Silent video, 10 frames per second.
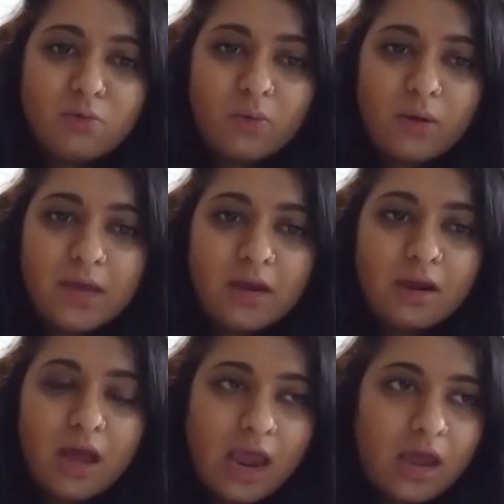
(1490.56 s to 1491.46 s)
more women
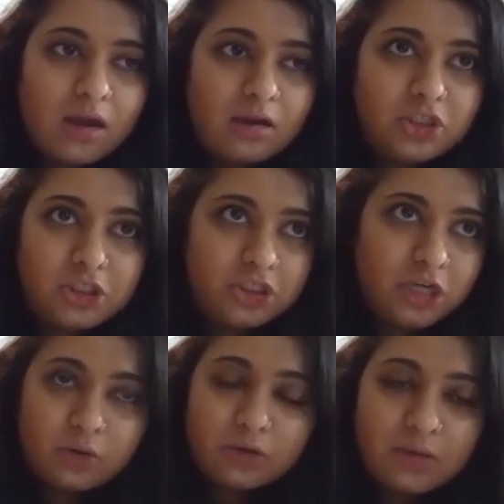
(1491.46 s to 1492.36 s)
and just
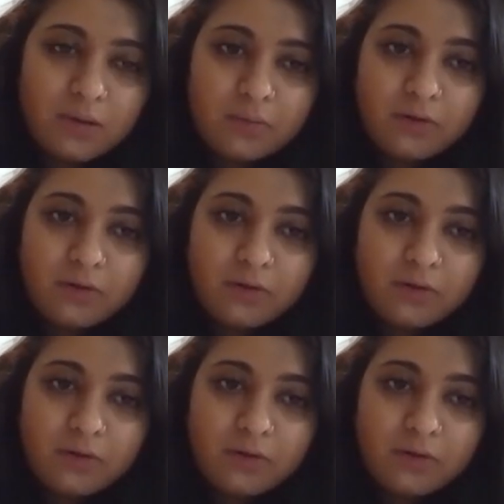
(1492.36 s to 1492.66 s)
generally people